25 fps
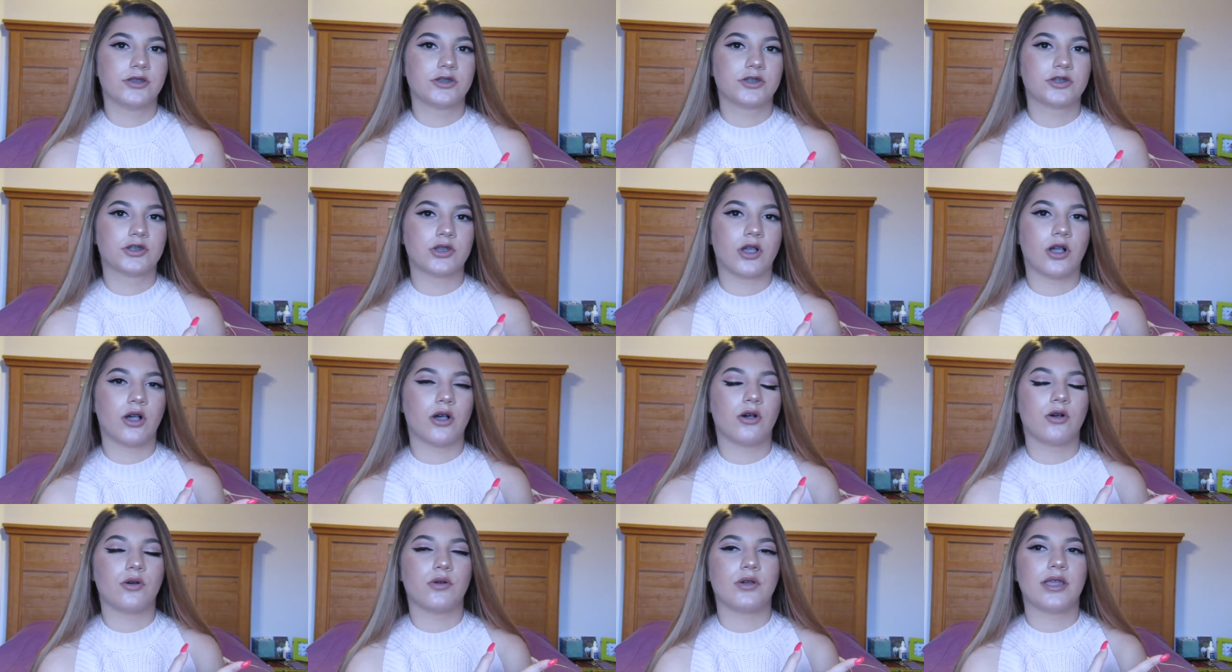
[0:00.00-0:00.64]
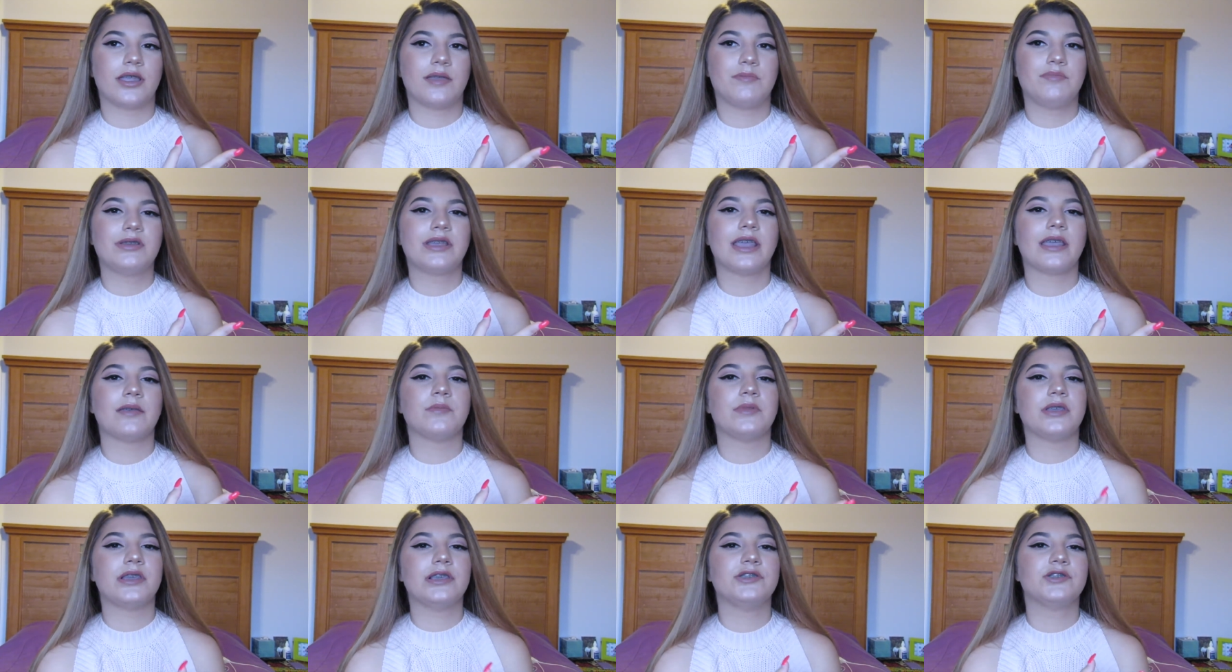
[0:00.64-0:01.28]
So it
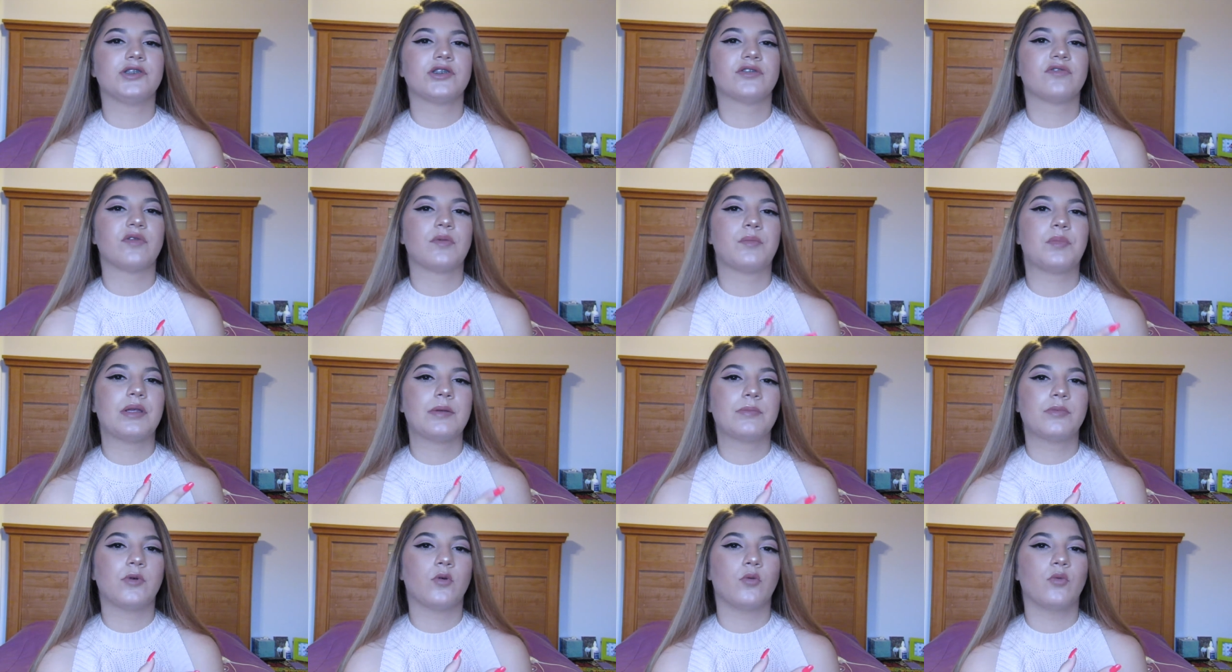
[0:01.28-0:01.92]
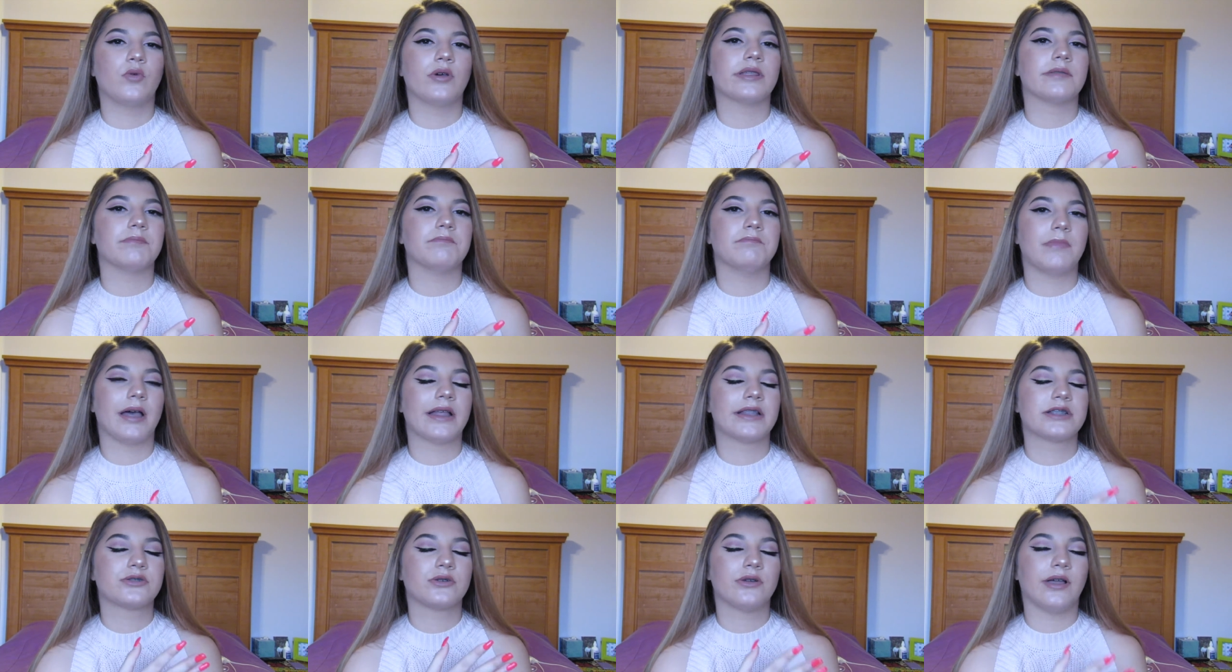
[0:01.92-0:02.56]
became easier for people with
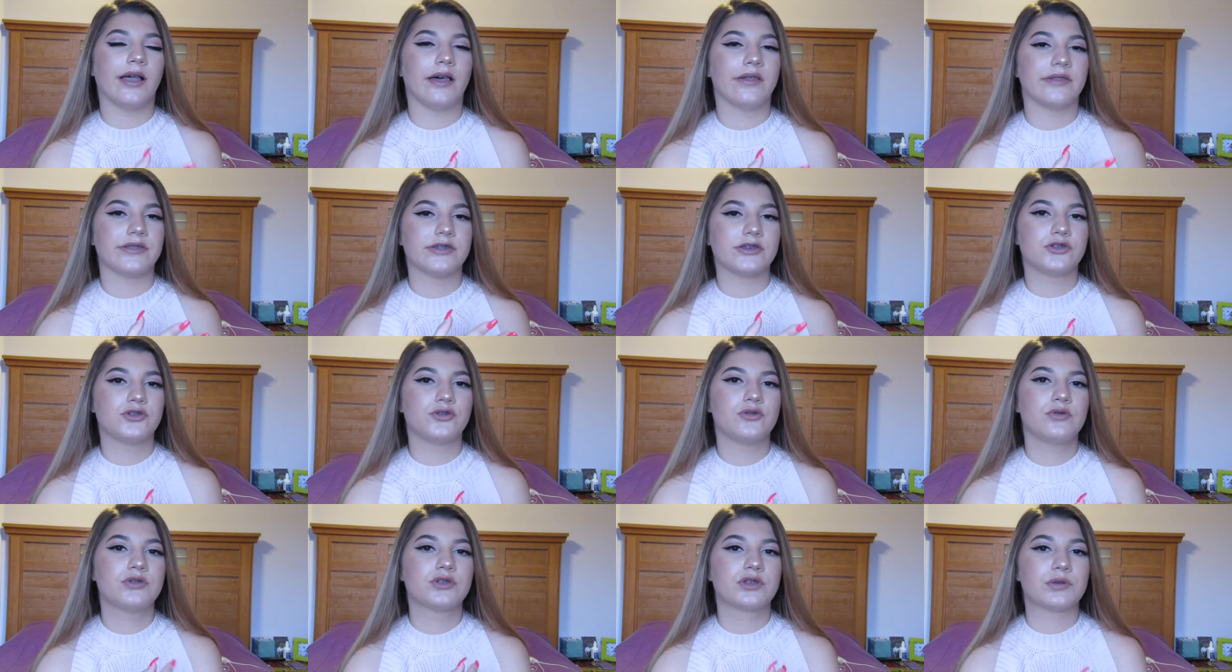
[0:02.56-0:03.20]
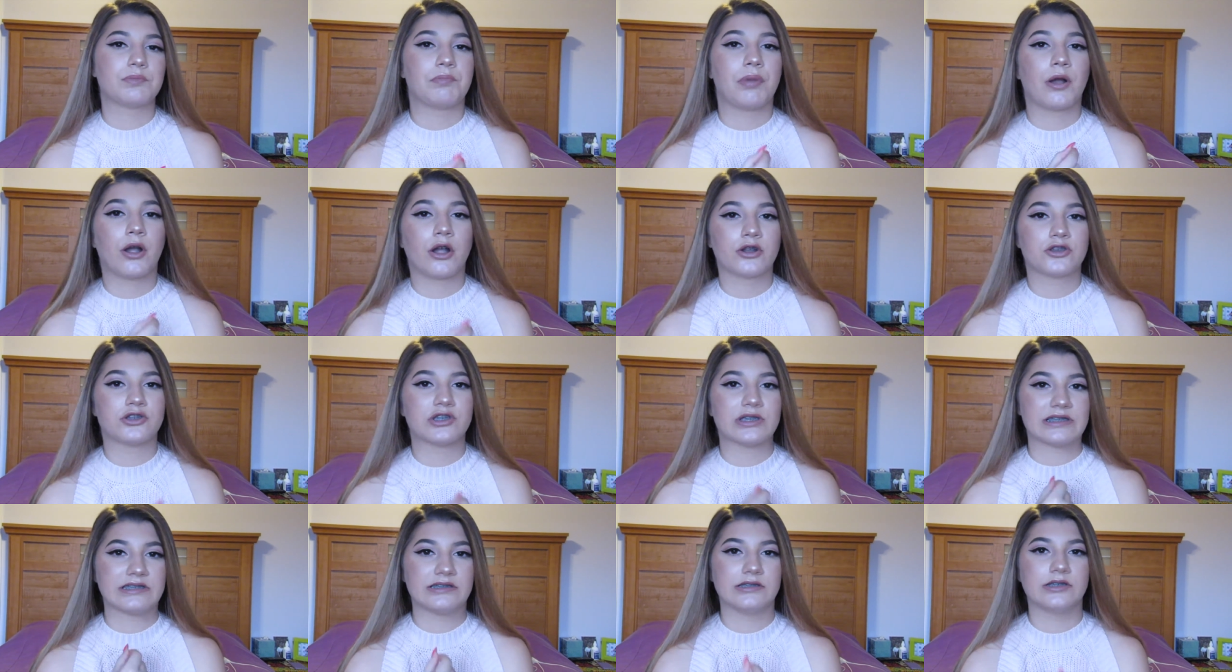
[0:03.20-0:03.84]
mental health issues to
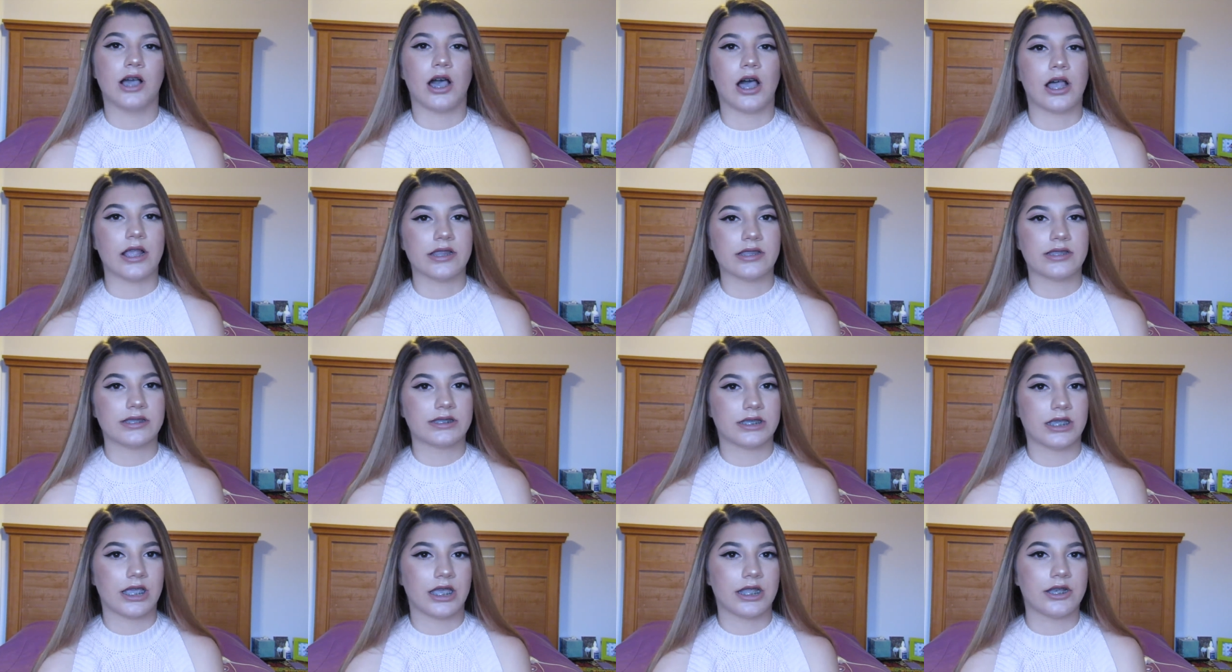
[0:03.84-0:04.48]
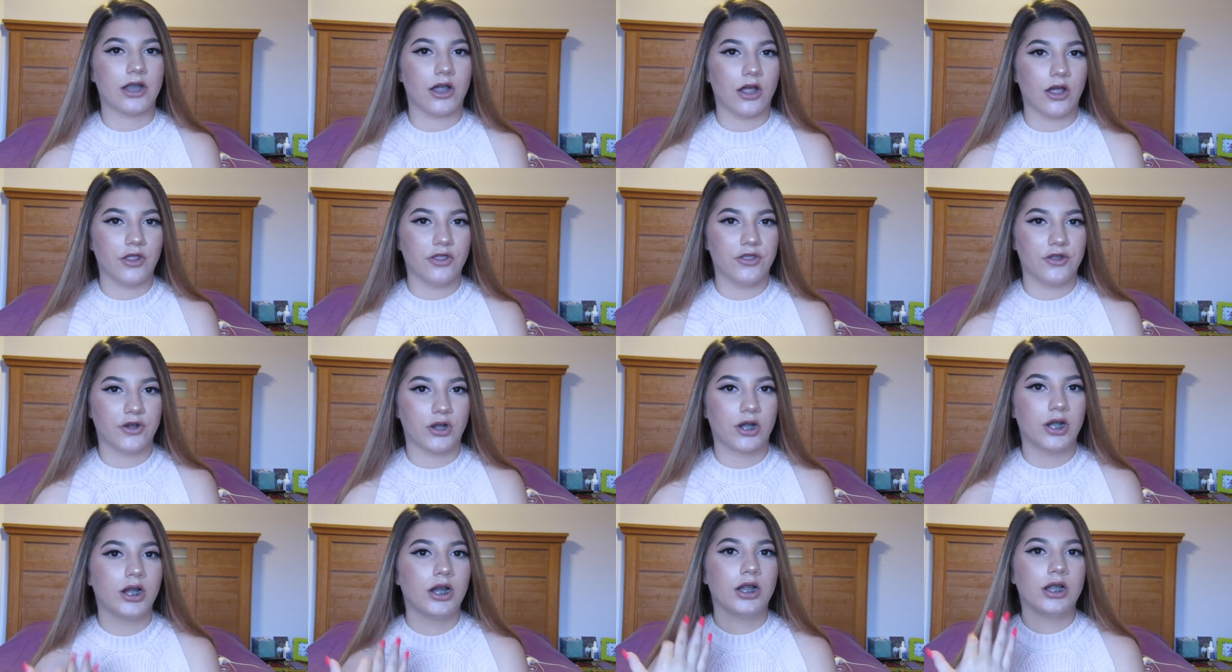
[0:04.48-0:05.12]
purchase guns and
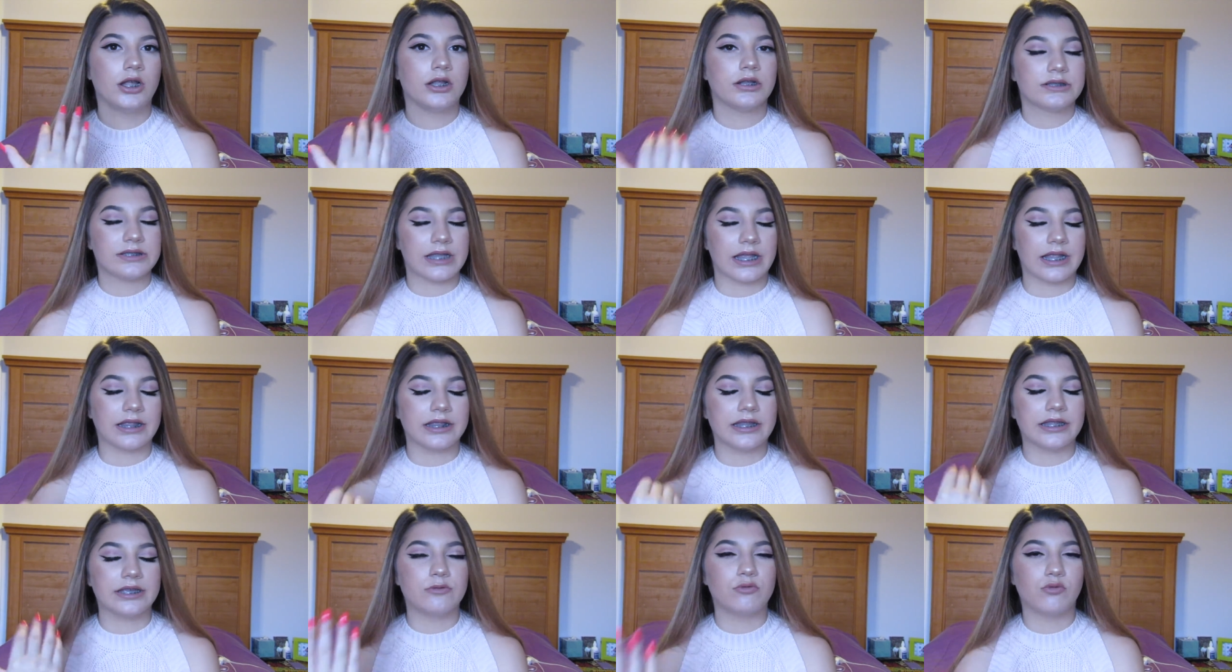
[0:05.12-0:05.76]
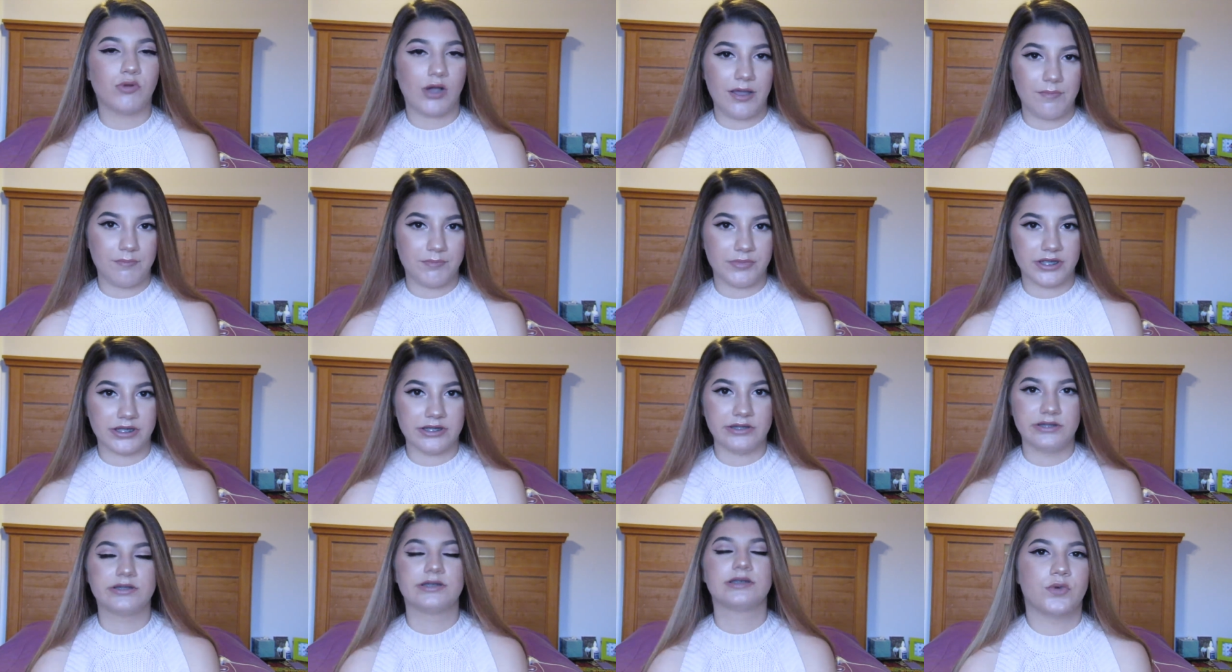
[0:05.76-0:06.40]
other deadly
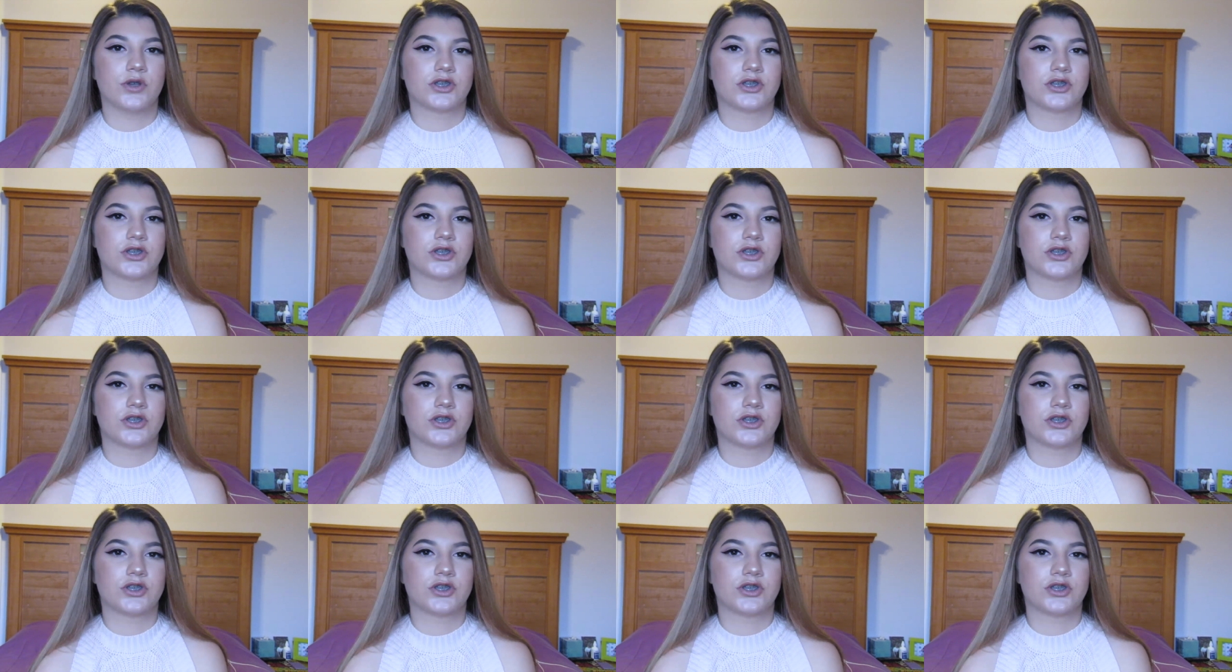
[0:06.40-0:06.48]
weapons,